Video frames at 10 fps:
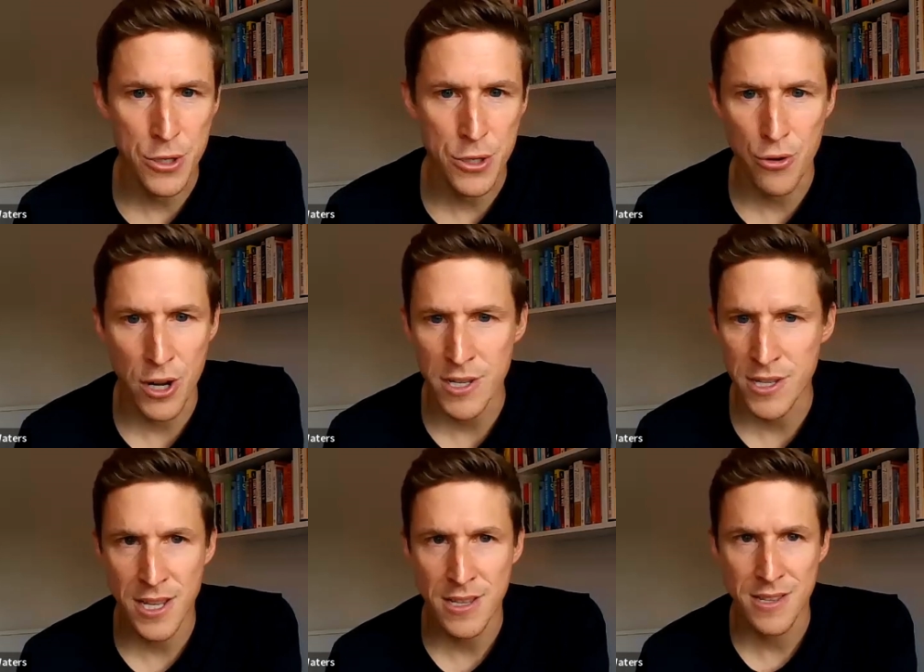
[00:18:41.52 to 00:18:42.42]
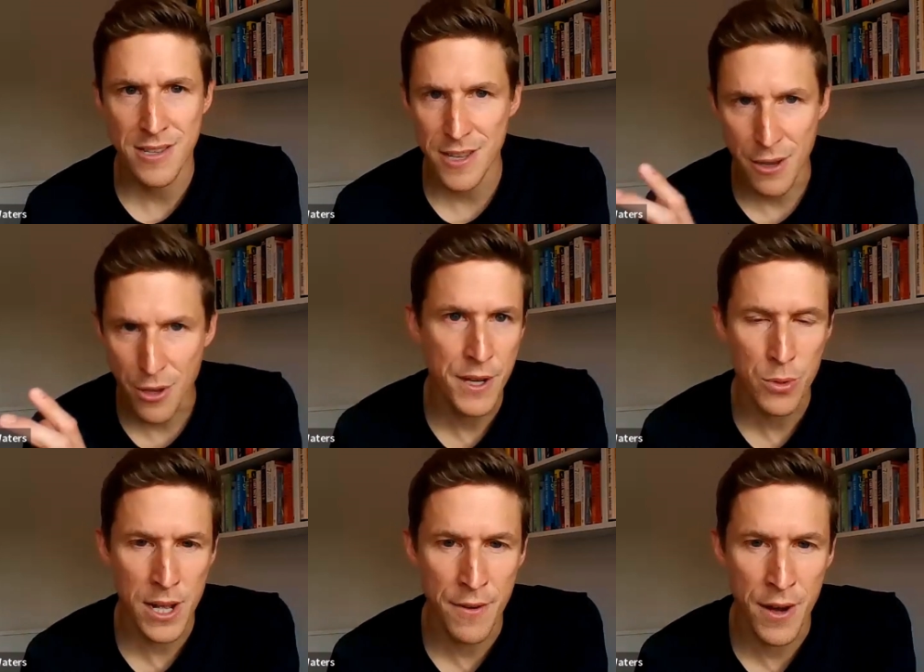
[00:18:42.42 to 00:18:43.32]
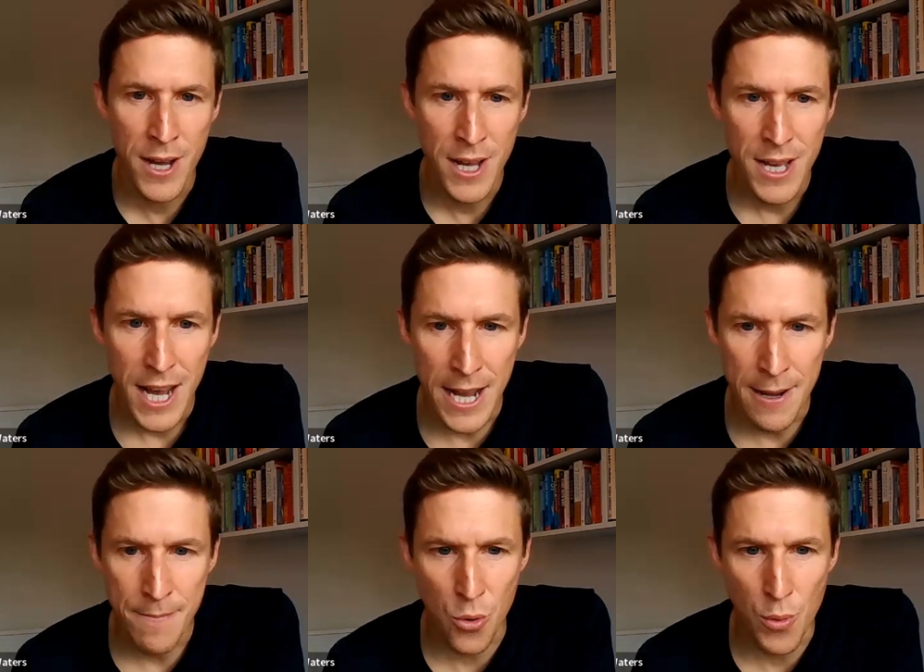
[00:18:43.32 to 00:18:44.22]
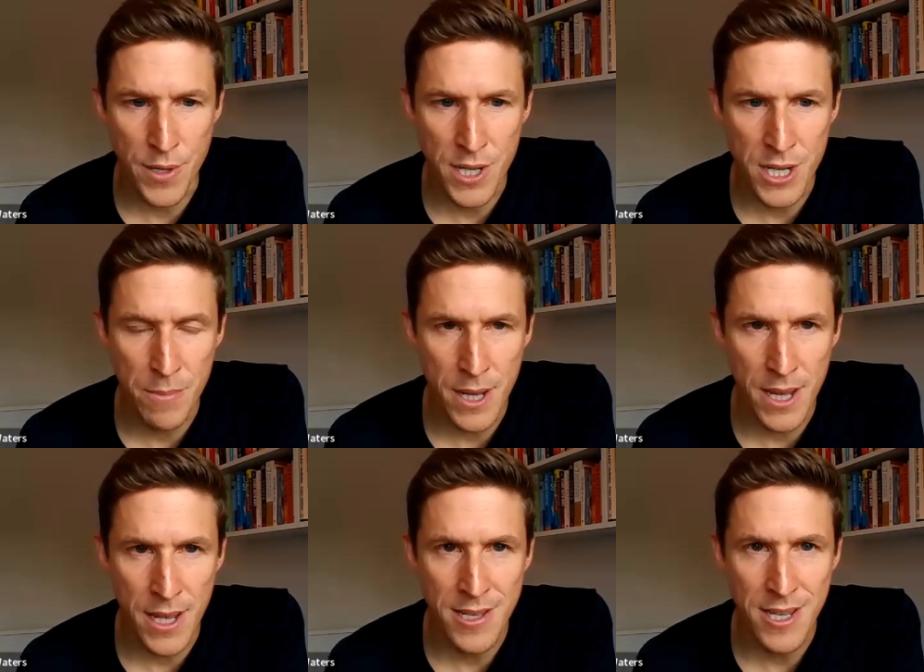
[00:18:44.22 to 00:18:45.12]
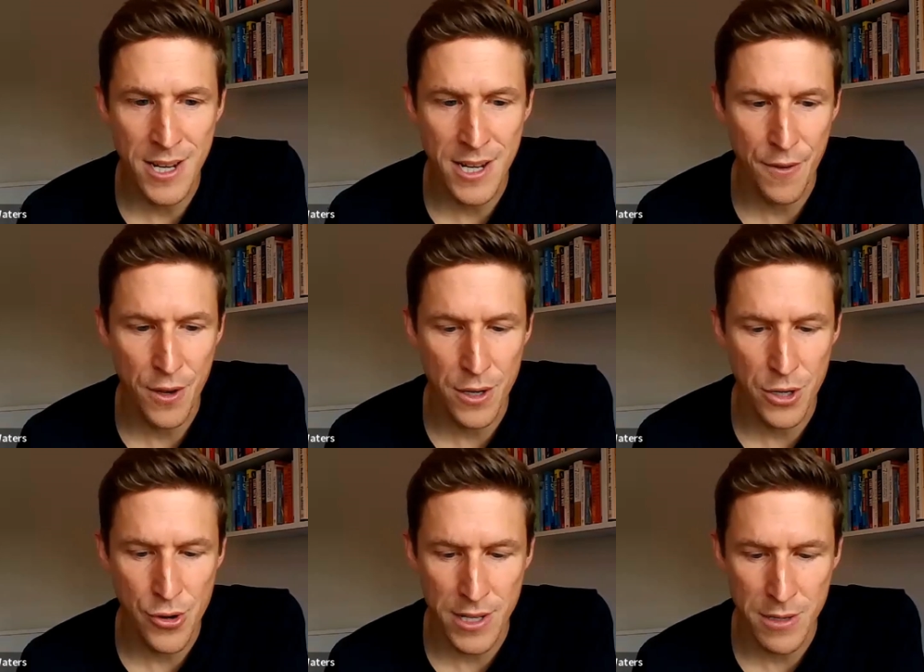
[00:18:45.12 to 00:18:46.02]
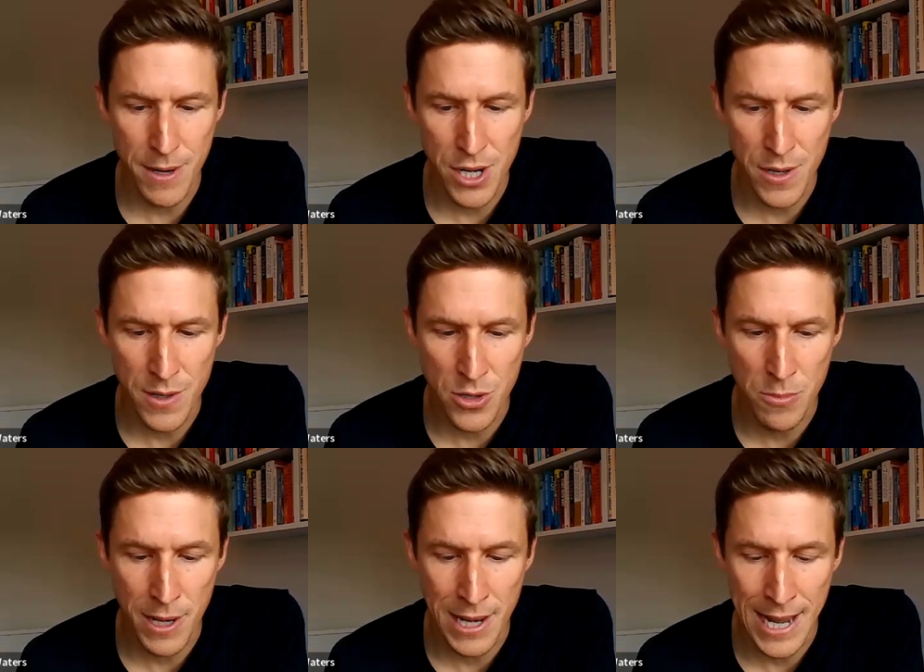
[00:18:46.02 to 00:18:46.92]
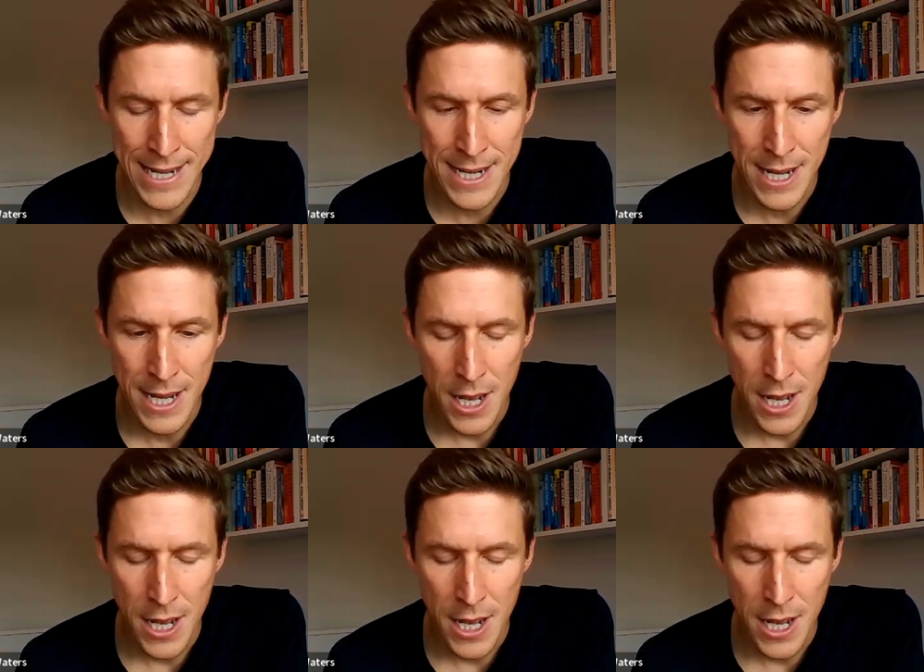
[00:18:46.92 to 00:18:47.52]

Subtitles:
financial crisis, COVID, whatever, there's always going to be significant transformation that's going to be led.